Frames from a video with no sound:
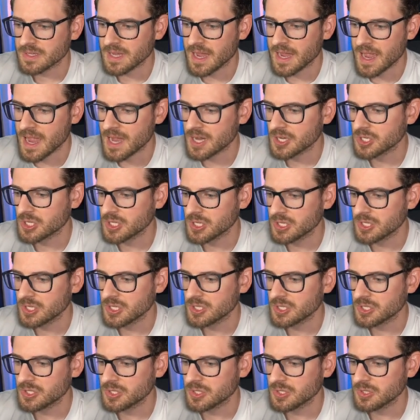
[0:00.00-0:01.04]
I actually
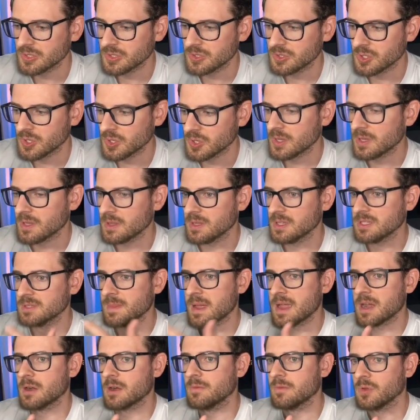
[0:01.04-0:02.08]
just took this
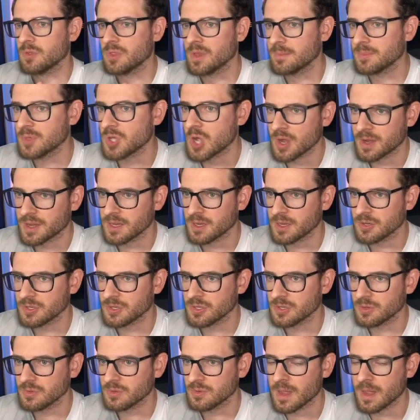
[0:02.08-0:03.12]
microphone that I'm talking
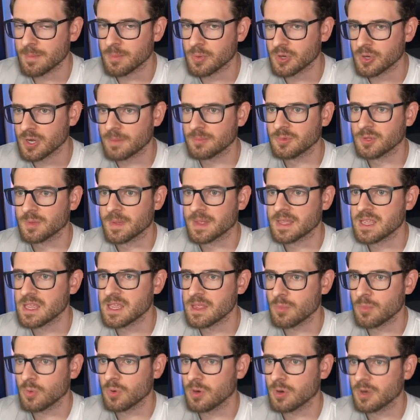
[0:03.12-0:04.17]
into, I put it up to my
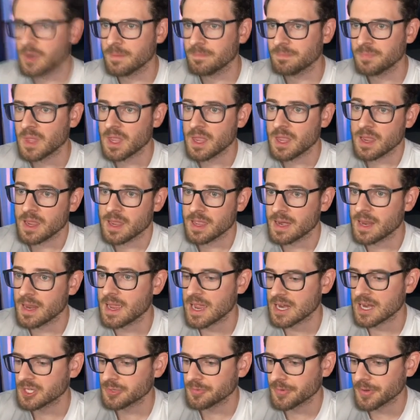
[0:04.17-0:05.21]
keyboard, and I
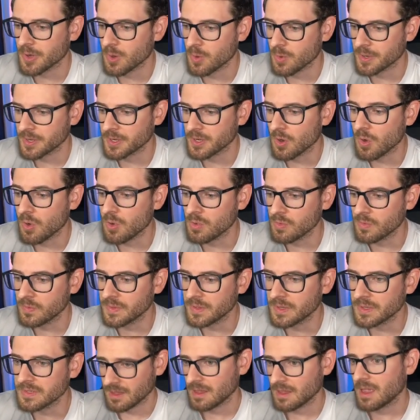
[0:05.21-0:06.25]
actually recorded all of
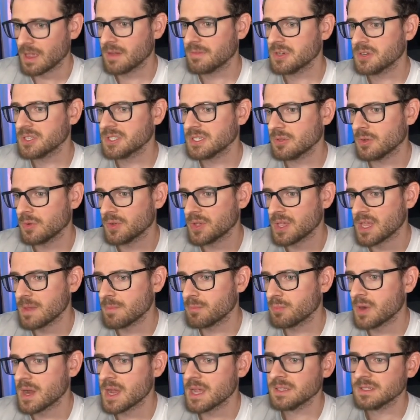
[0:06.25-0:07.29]
these. Every single key
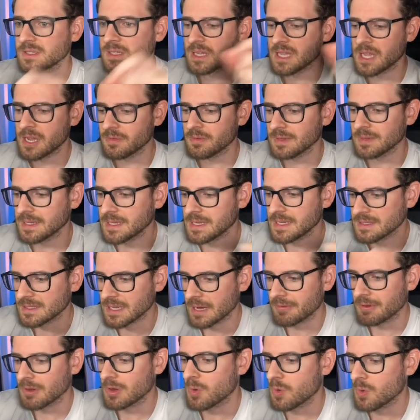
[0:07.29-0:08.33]
press and key release I
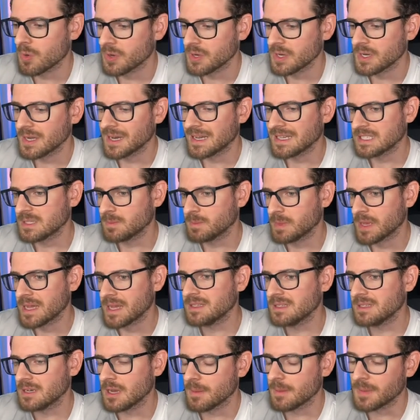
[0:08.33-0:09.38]
recorded, I
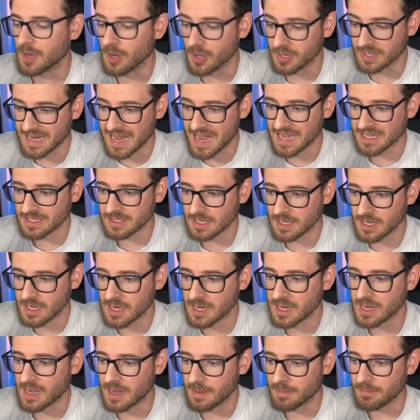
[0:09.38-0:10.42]
spliced it up in
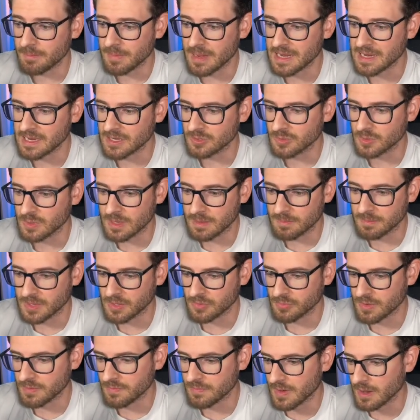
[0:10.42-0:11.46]
Audacity and I made it into an
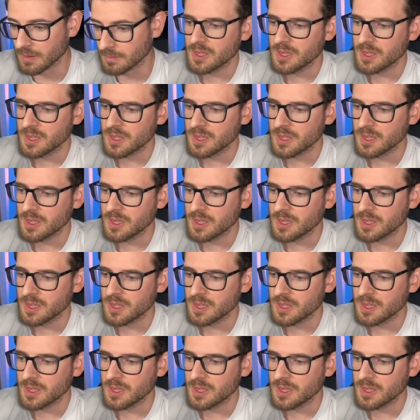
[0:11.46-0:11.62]
MP3 file.